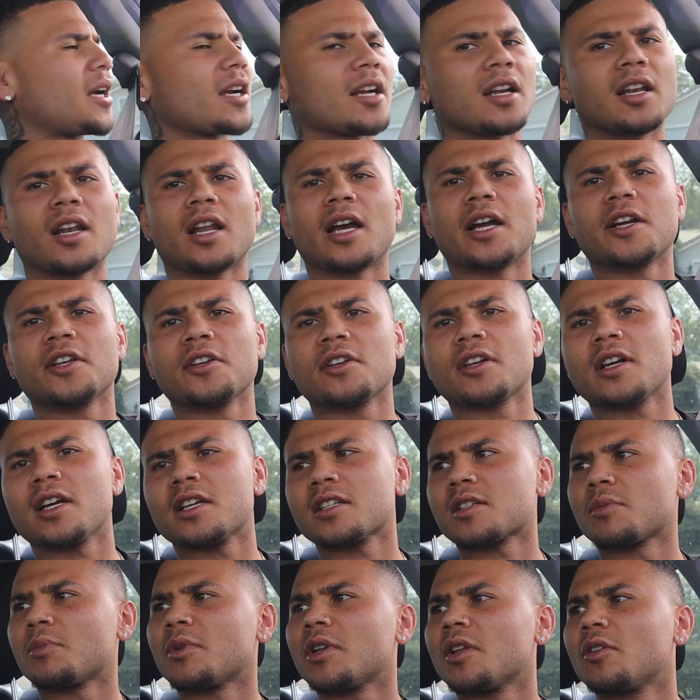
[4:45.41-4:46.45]
not gonna lie to you
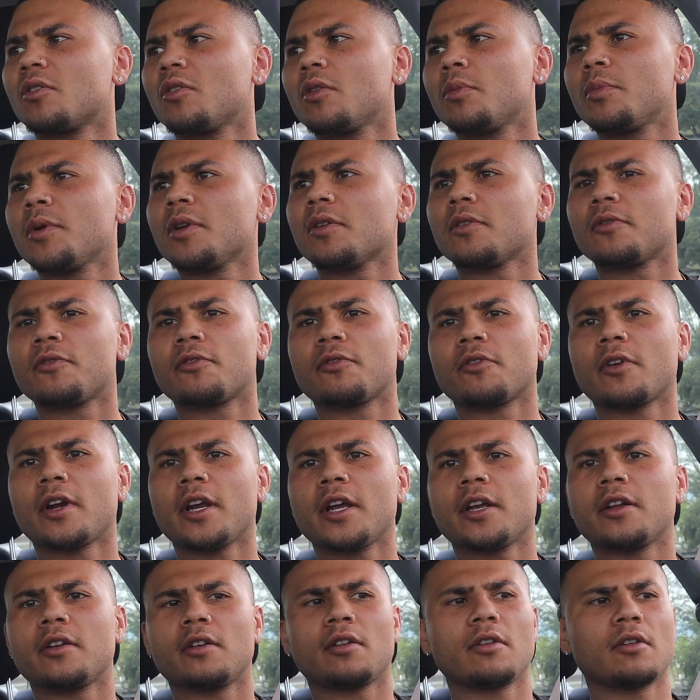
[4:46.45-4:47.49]
guys, I'm a little bit
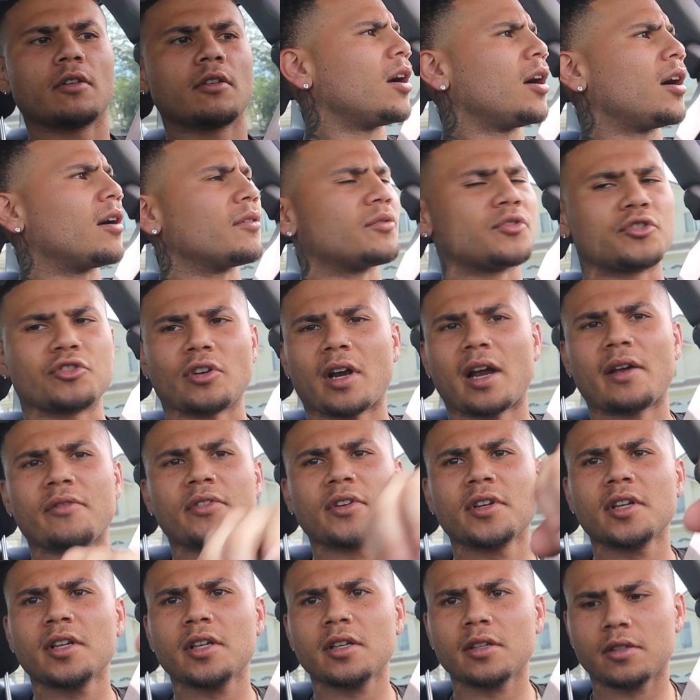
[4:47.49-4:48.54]
afraid of
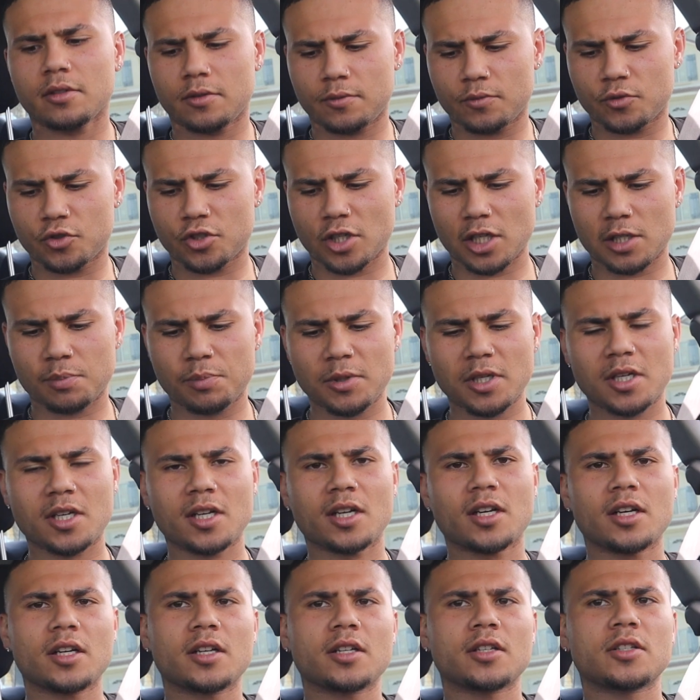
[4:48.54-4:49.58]
driving it just
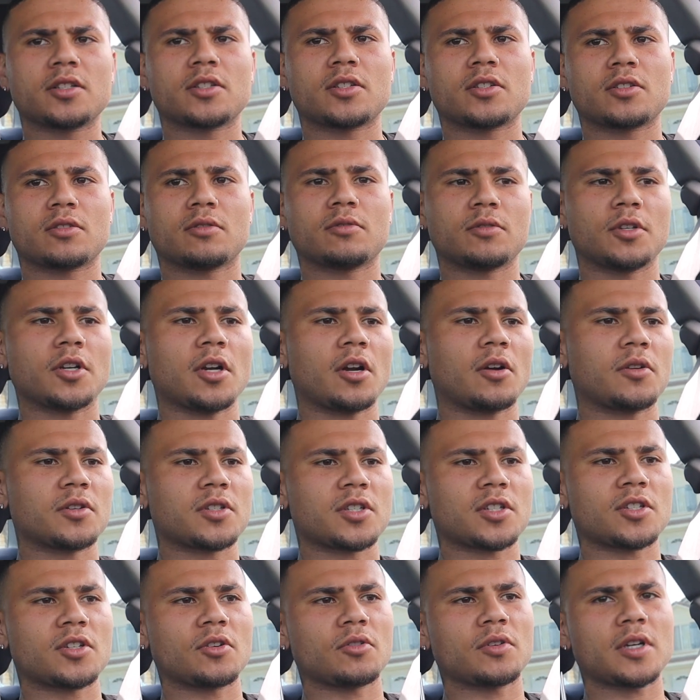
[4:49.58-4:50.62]
because, you know,
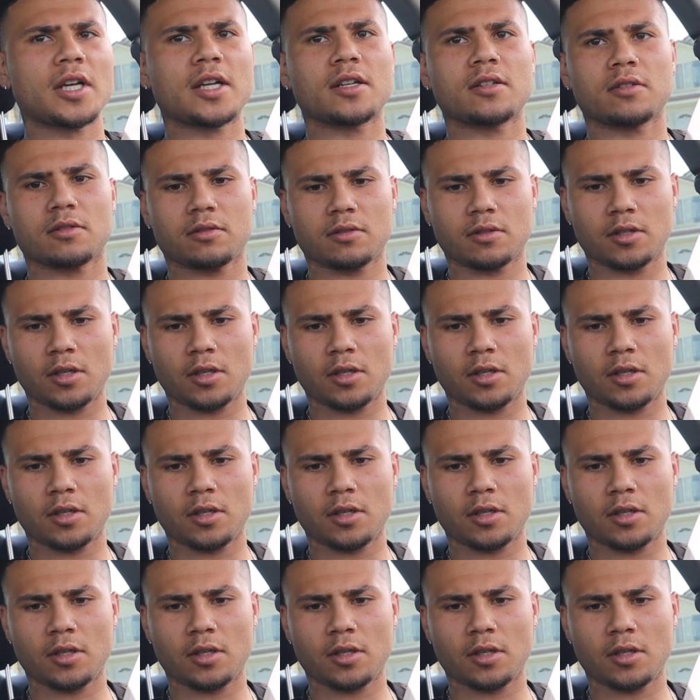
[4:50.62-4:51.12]
it's still not,